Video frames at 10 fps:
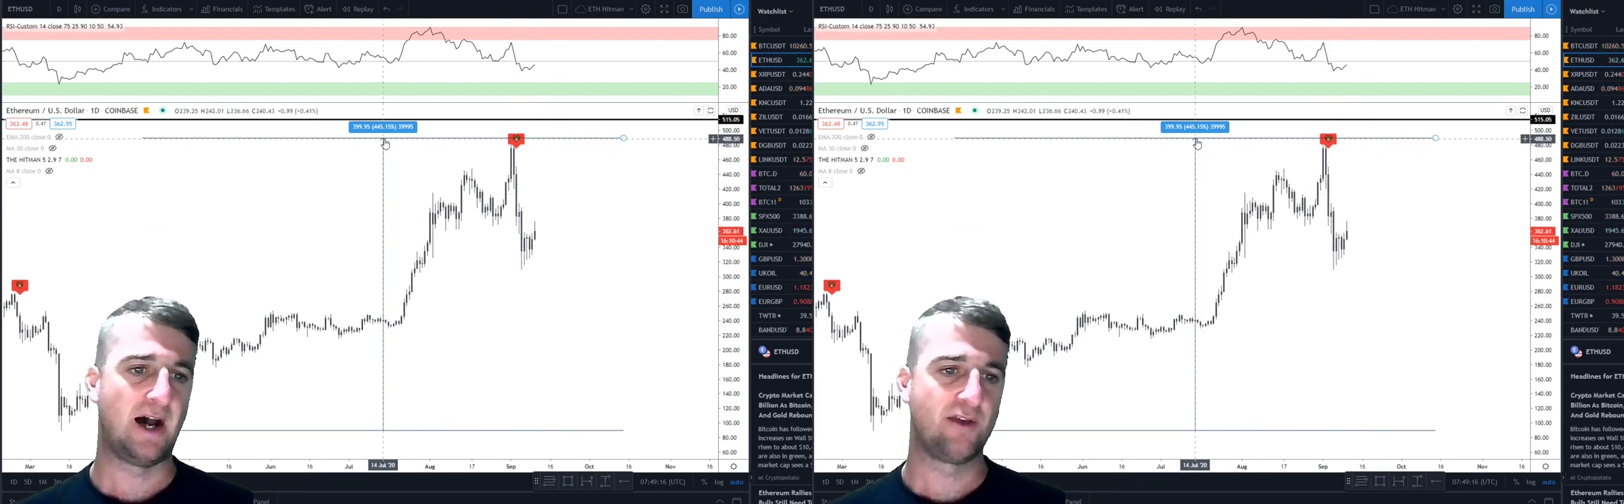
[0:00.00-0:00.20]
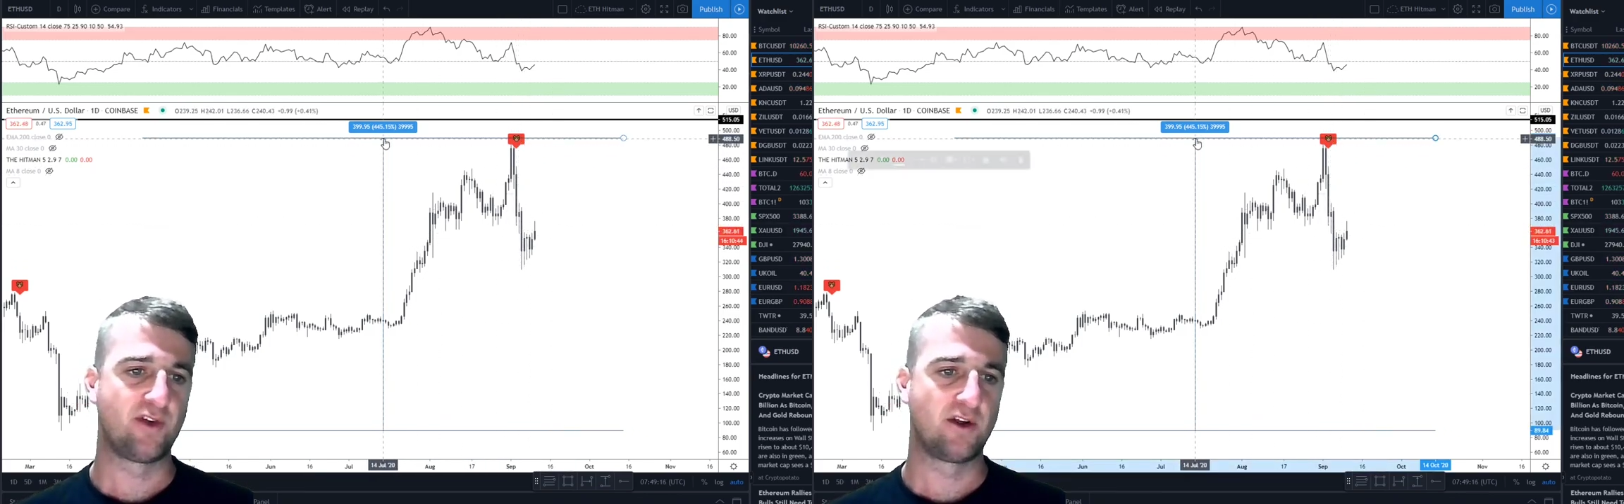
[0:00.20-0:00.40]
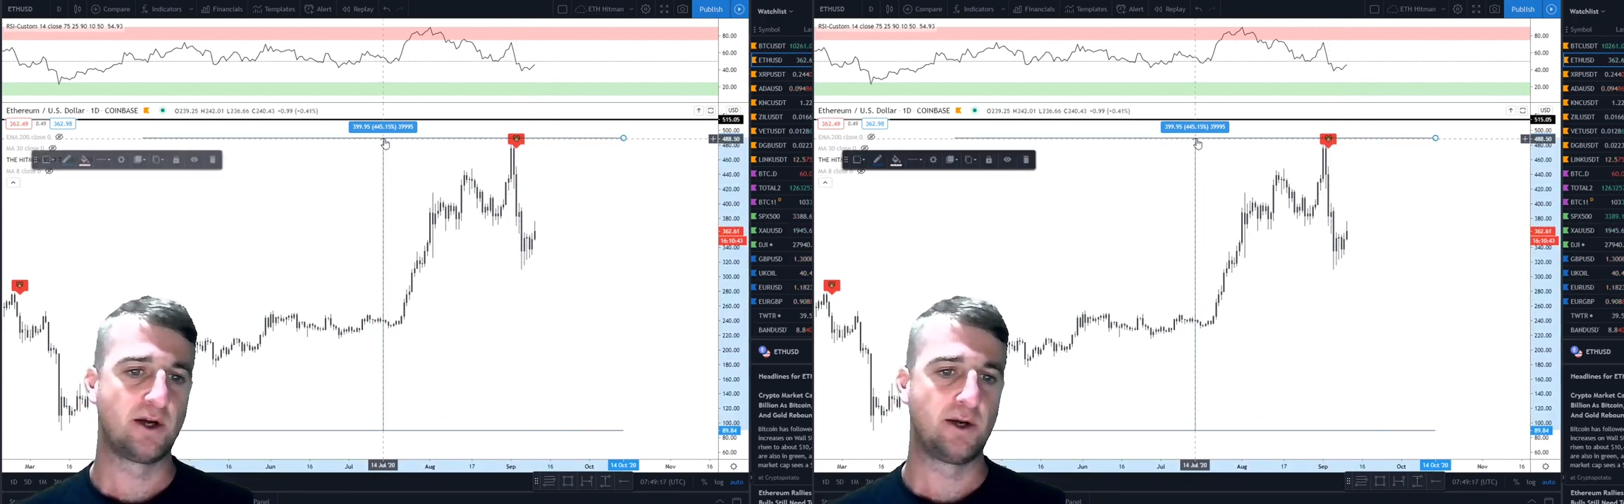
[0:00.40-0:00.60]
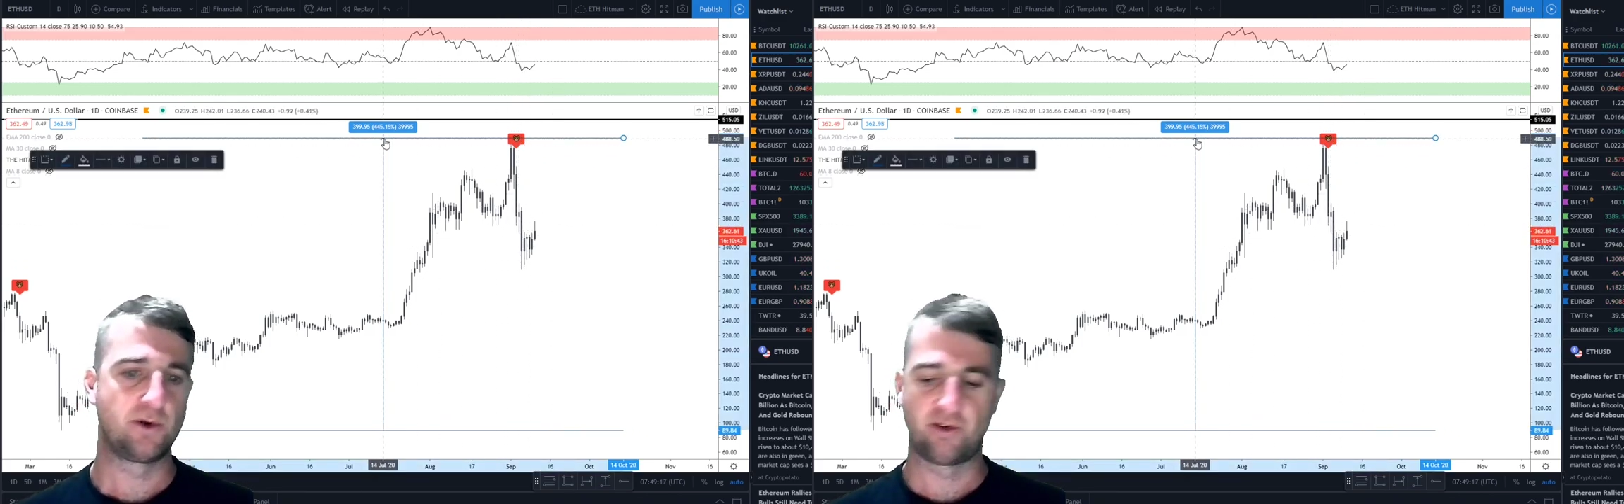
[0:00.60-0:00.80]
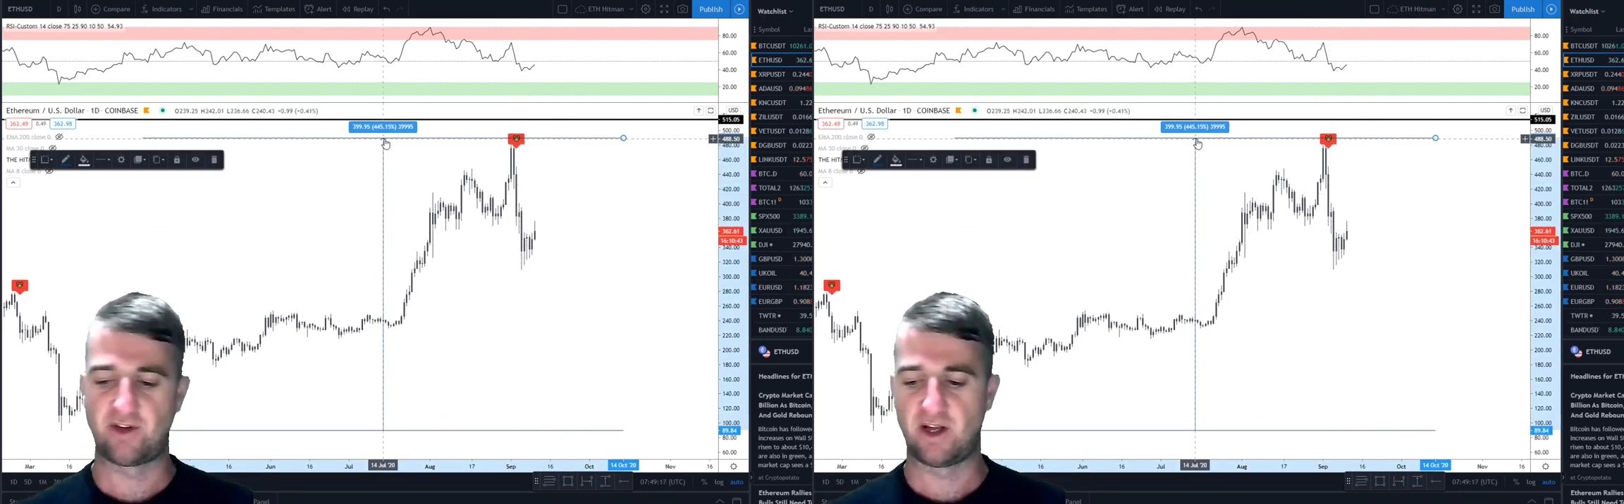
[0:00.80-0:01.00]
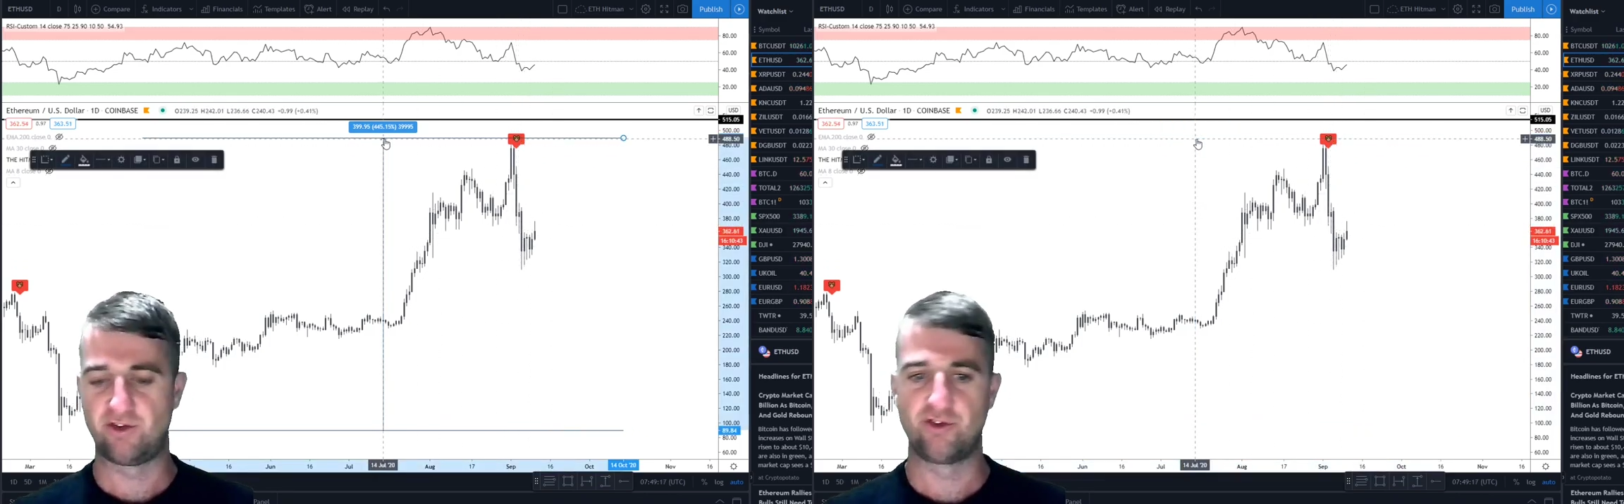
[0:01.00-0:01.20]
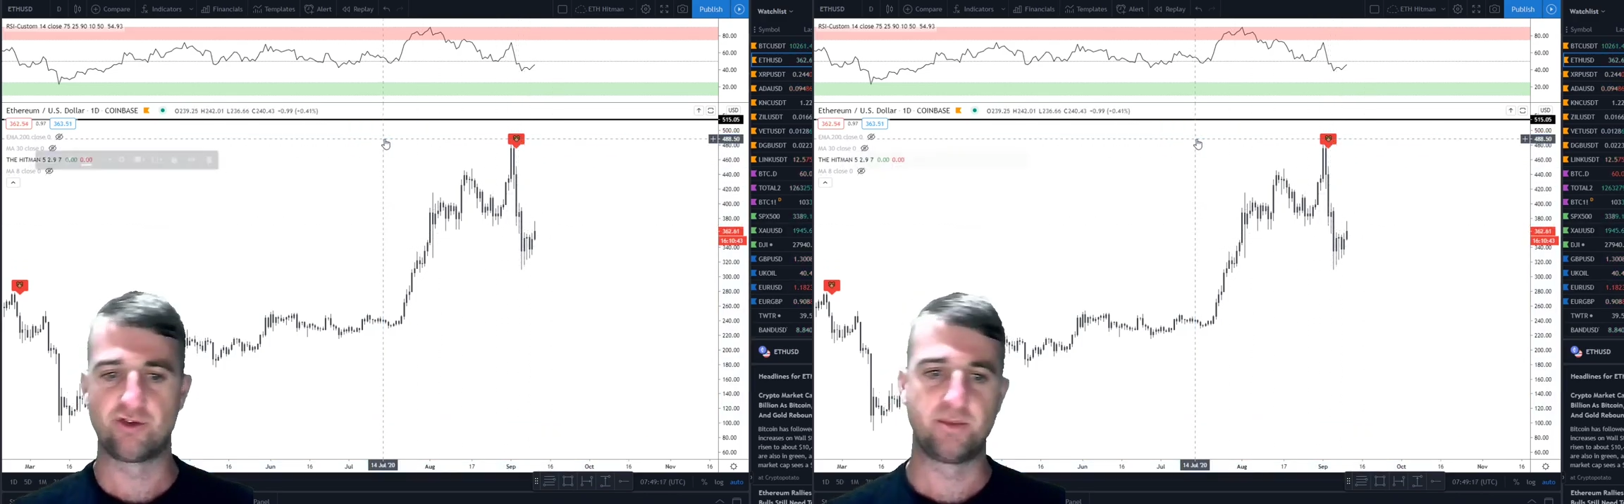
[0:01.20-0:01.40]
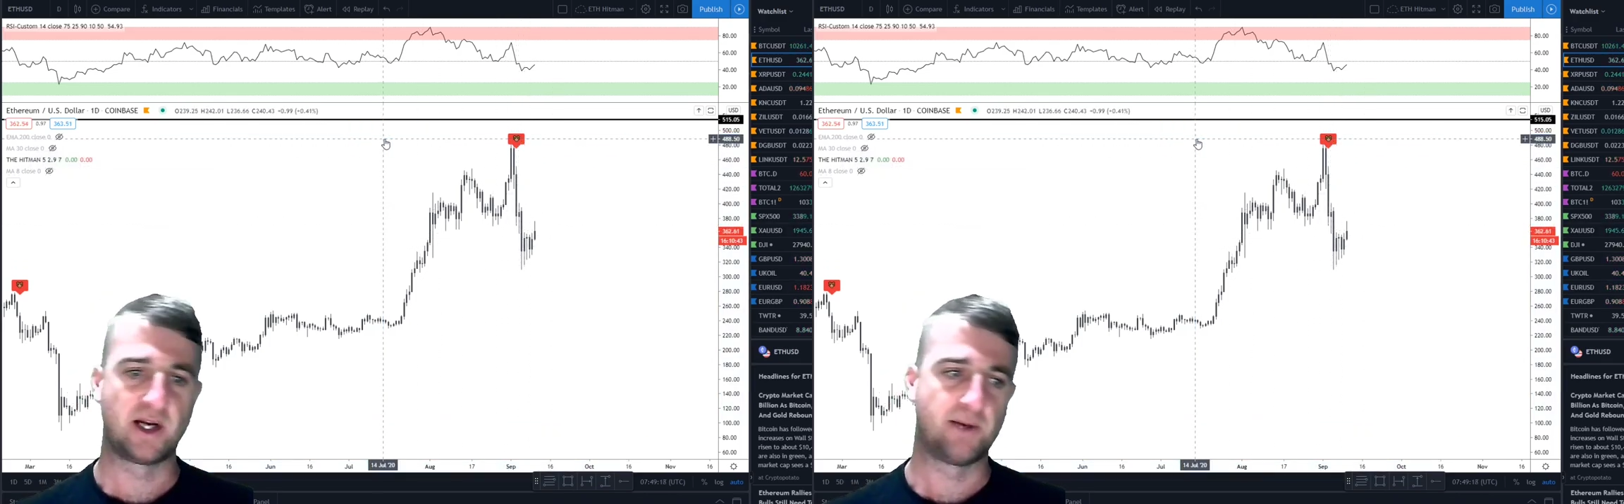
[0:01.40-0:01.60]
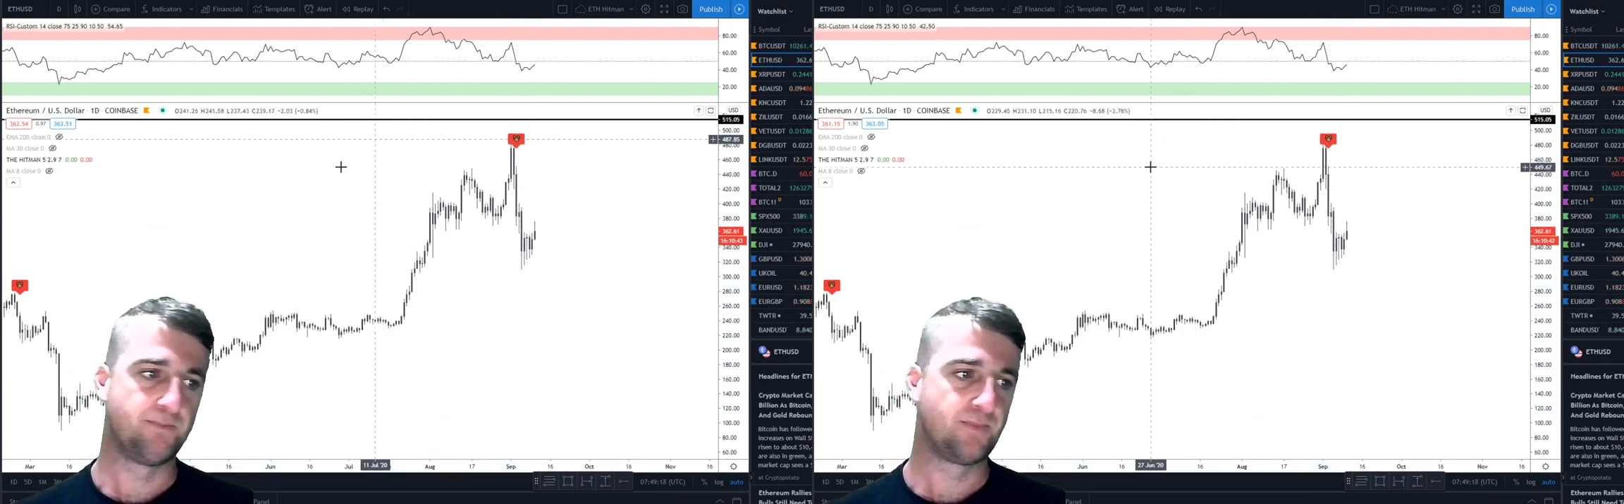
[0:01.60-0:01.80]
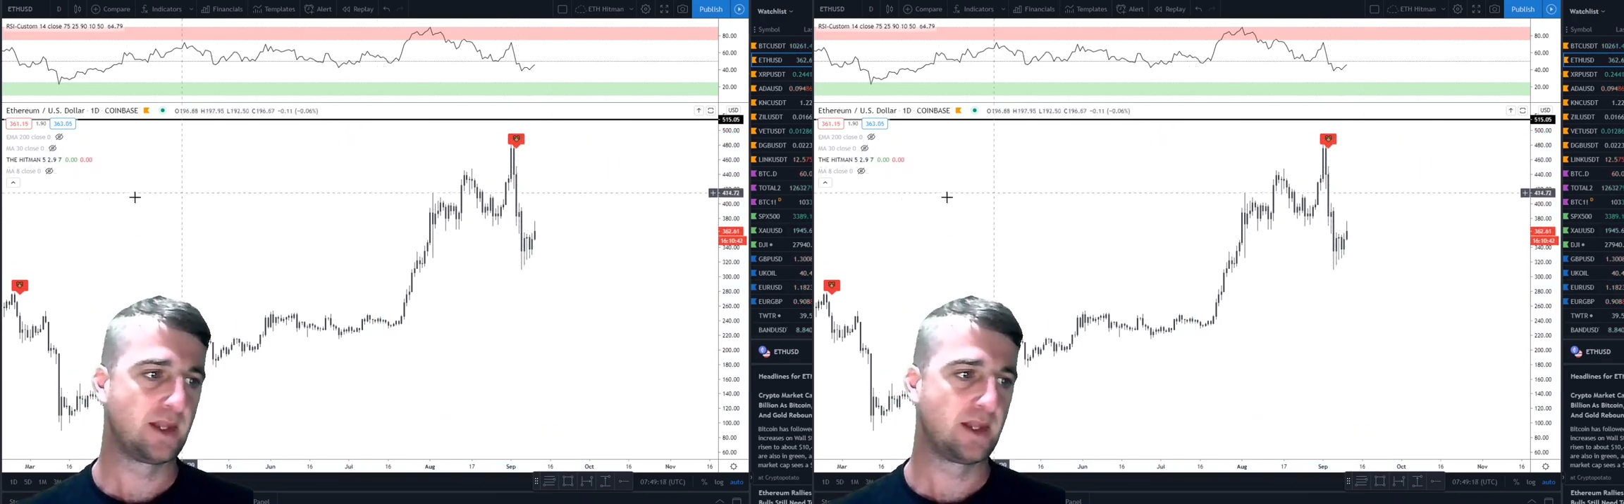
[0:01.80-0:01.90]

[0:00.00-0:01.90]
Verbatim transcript: I think that we're going to start to drop down.